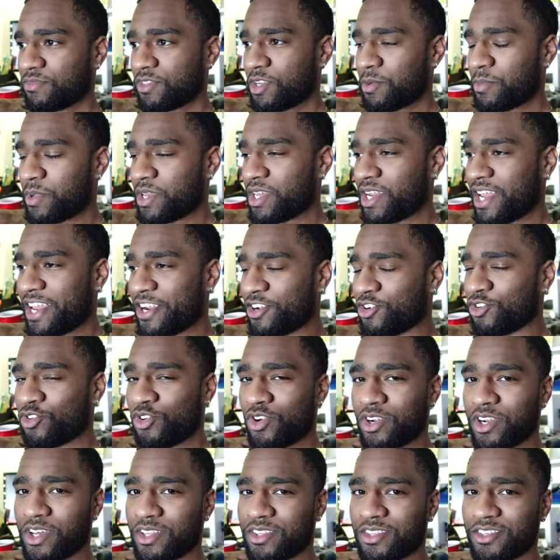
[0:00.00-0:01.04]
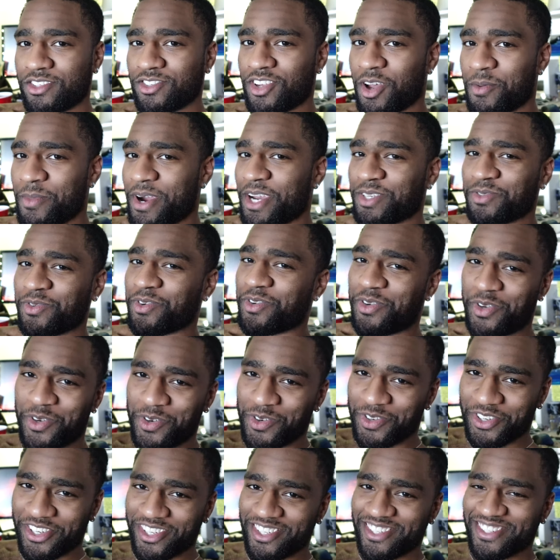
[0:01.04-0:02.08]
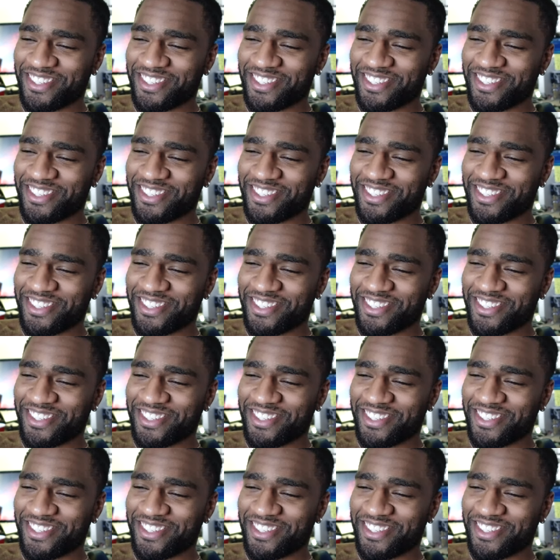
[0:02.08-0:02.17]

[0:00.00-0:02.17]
I mean, it ain't doing nothing, so I might as well do it.